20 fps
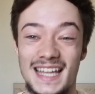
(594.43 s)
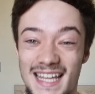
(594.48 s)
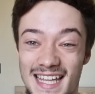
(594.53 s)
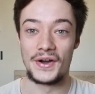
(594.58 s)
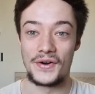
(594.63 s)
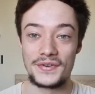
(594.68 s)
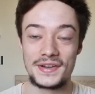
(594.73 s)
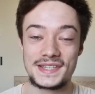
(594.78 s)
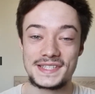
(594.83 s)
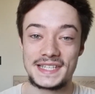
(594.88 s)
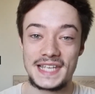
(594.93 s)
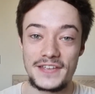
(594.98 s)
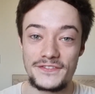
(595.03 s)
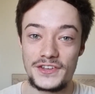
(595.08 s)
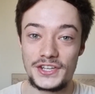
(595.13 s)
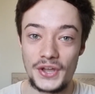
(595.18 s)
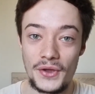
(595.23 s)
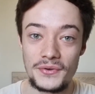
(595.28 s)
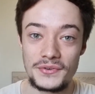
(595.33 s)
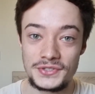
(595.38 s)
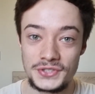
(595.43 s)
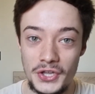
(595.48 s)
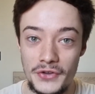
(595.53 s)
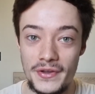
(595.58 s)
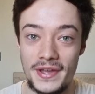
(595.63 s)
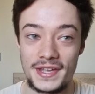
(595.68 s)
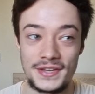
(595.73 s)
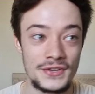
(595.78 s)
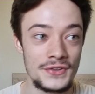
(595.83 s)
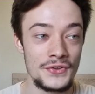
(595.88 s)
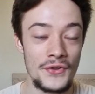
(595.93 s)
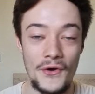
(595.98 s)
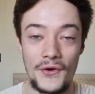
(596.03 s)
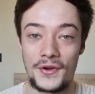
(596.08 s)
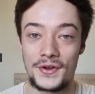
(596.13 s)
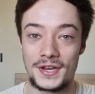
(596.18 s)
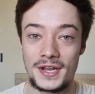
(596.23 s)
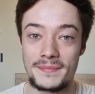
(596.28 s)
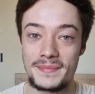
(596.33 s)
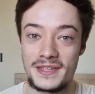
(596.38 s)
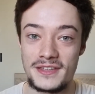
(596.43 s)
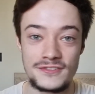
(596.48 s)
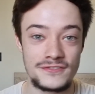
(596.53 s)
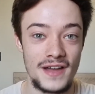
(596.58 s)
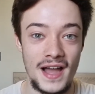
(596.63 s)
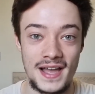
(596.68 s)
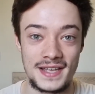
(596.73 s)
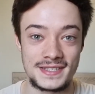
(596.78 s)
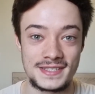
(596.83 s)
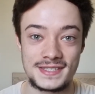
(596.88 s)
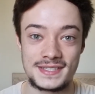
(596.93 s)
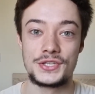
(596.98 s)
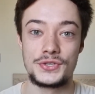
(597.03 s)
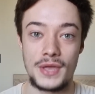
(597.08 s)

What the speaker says: Honestly, if you don't do it, you're not going to be fast.